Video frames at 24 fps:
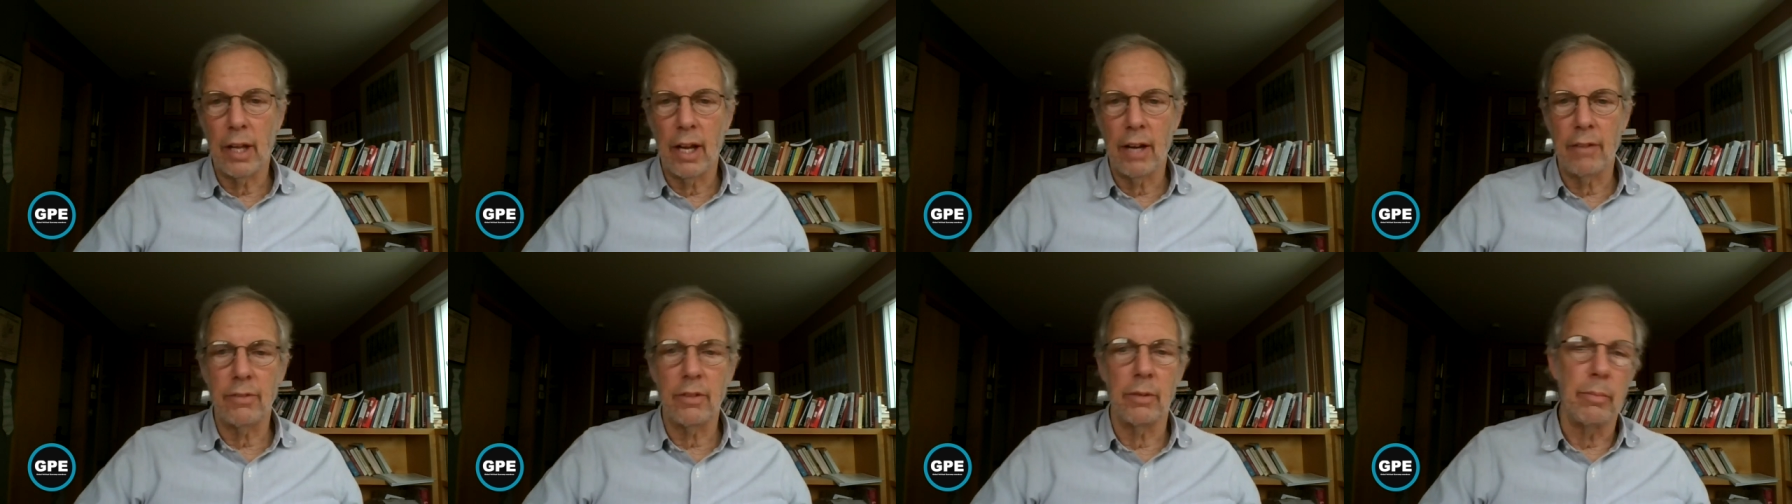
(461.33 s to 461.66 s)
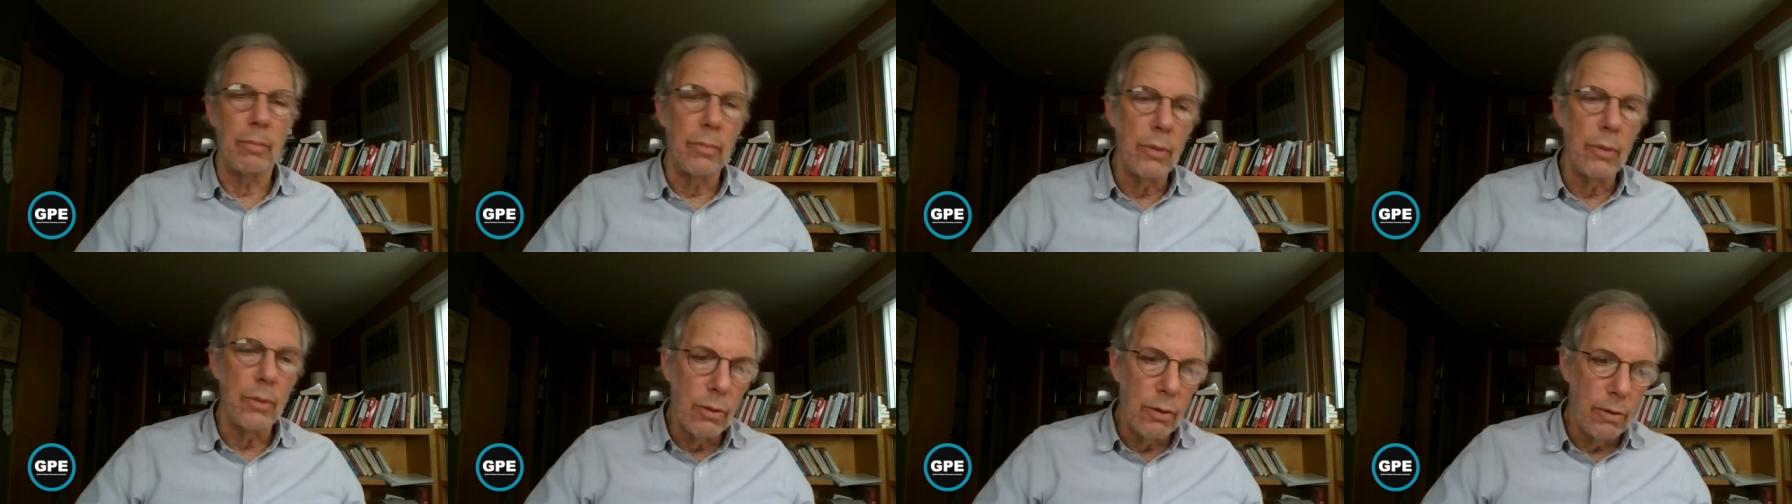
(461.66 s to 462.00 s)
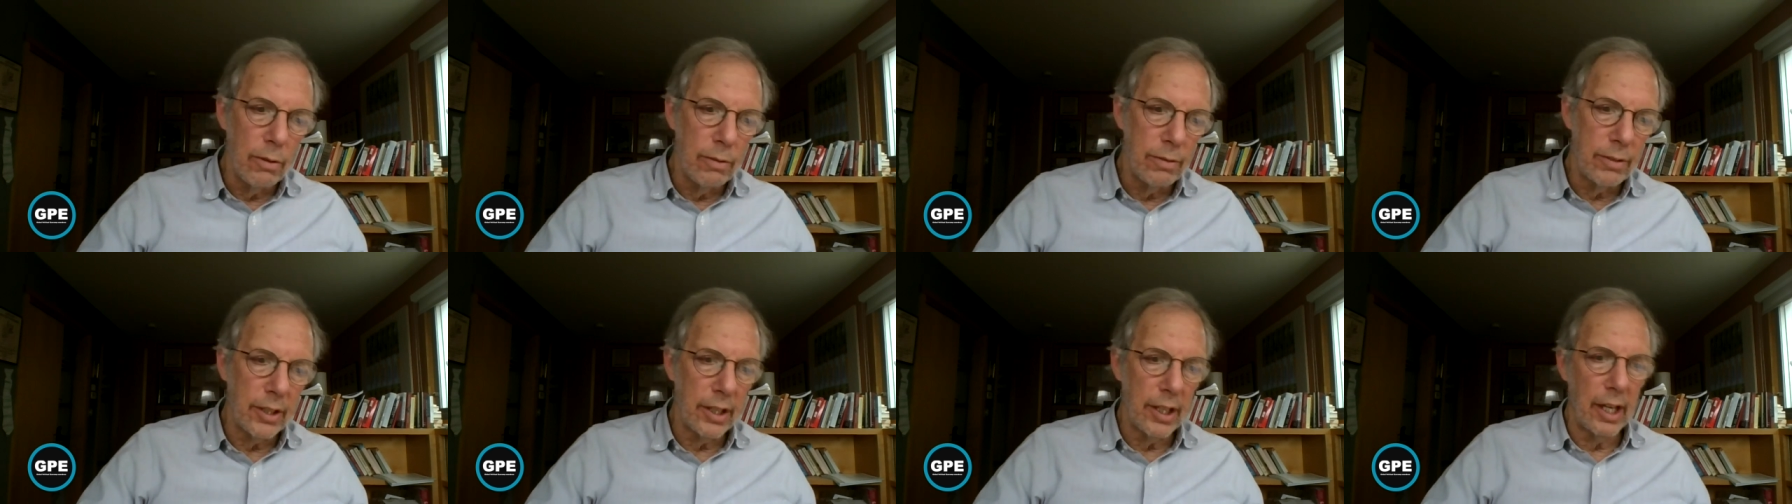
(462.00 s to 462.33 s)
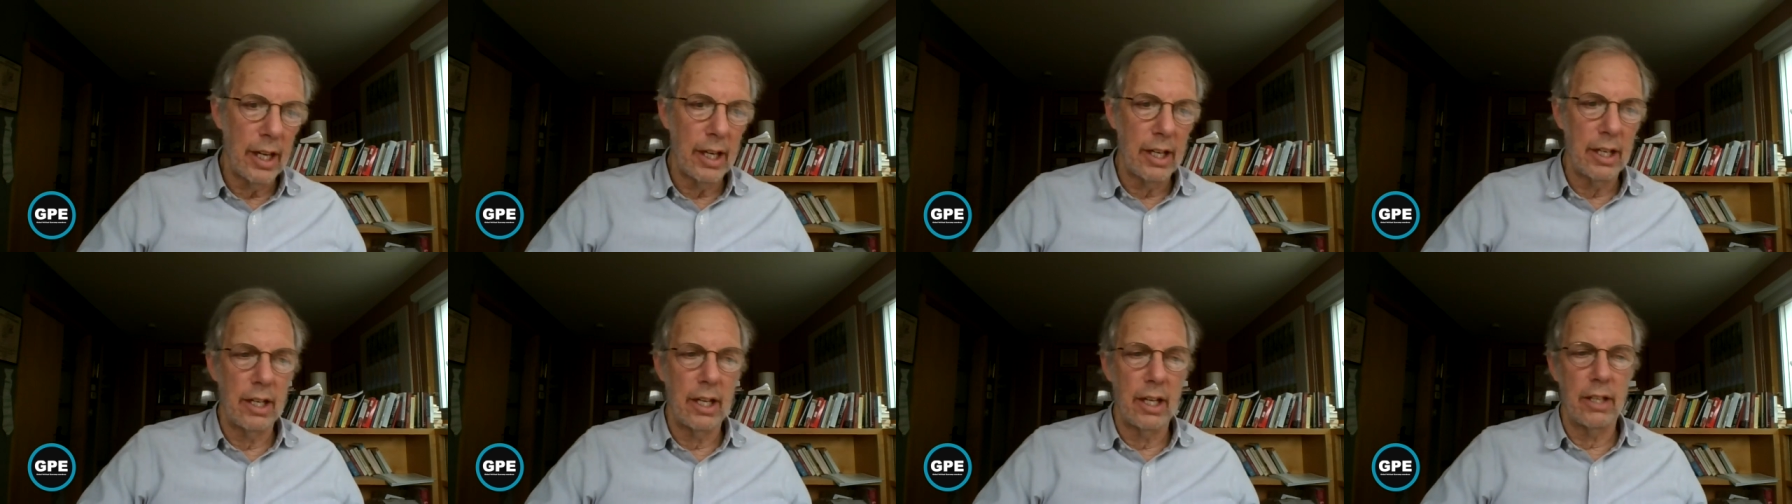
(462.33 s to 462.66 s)
have to move to
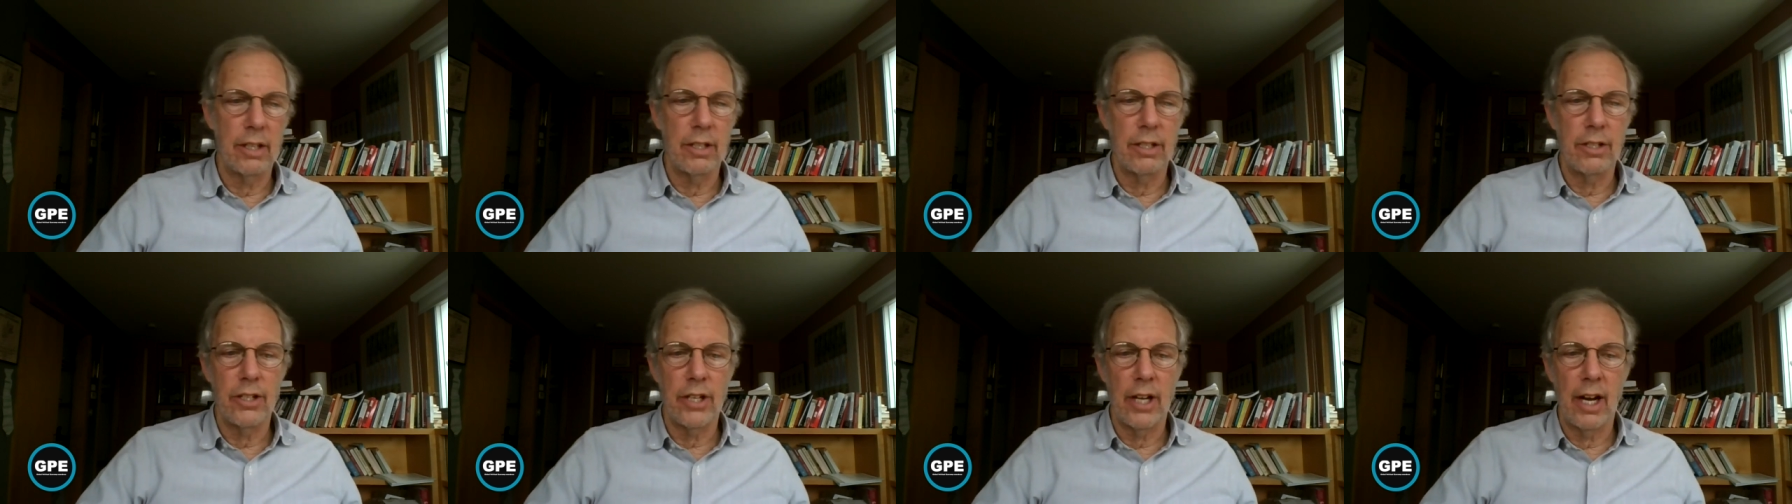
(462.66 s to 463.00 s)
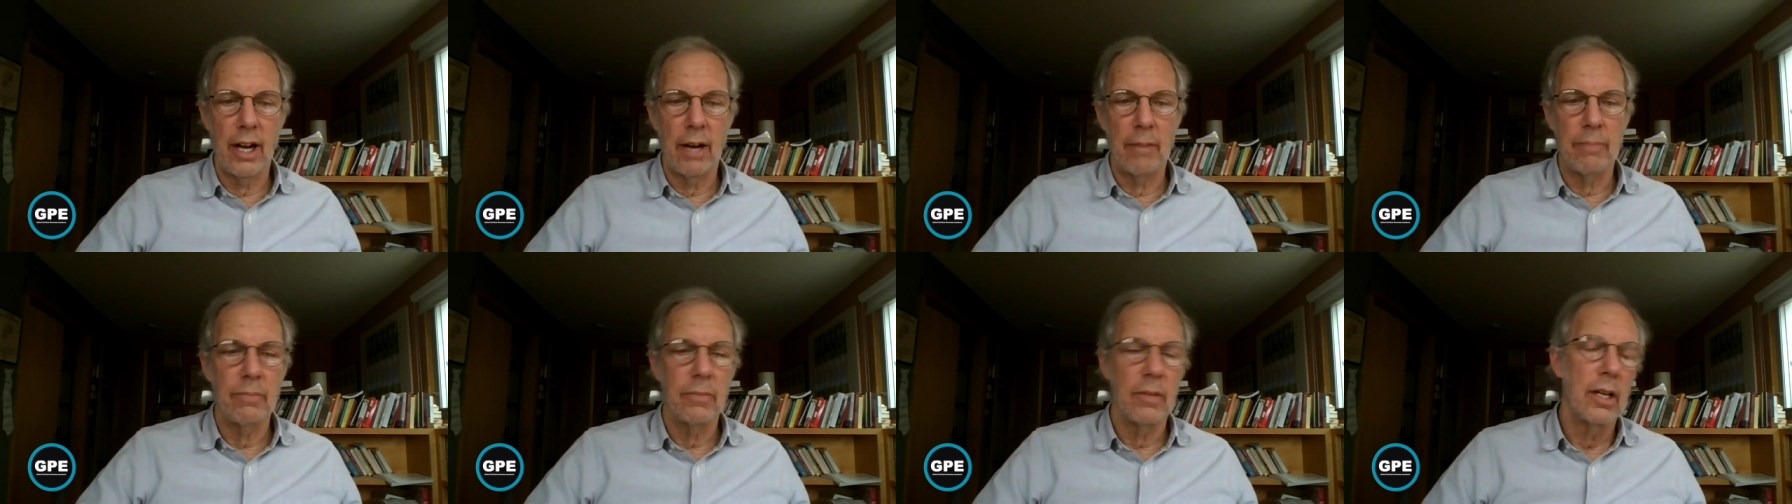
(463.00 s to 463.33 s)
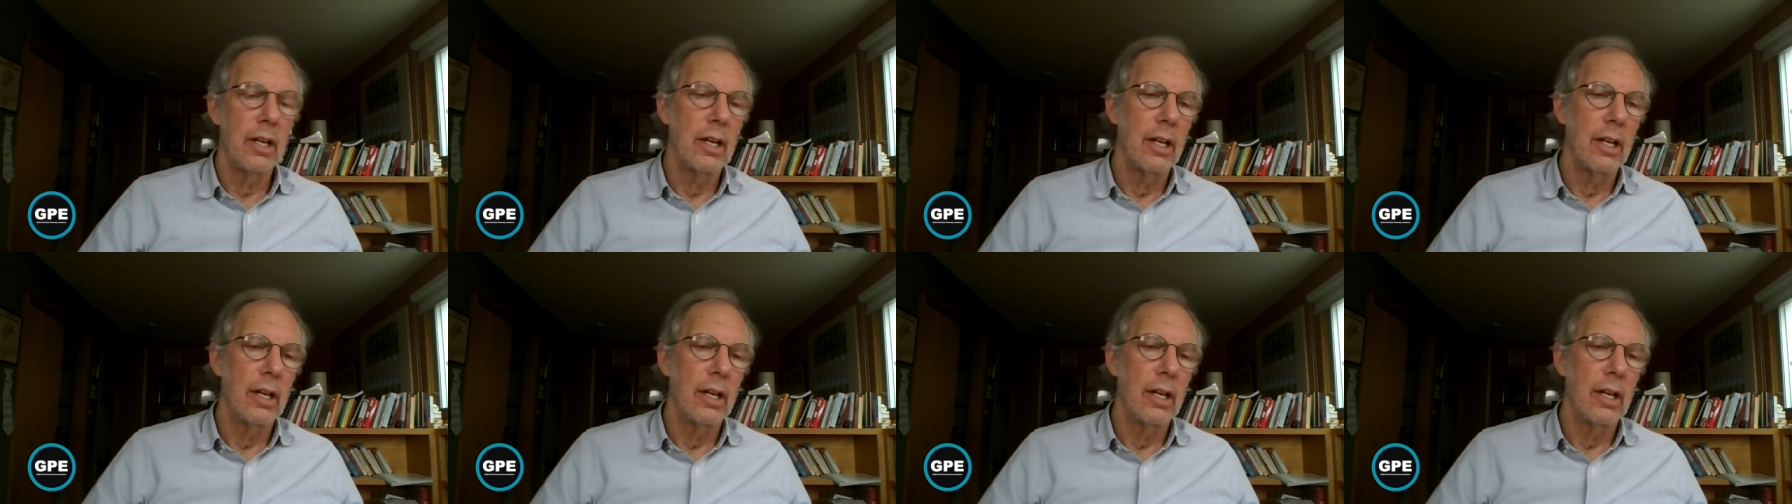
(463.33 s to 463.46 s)
get another job.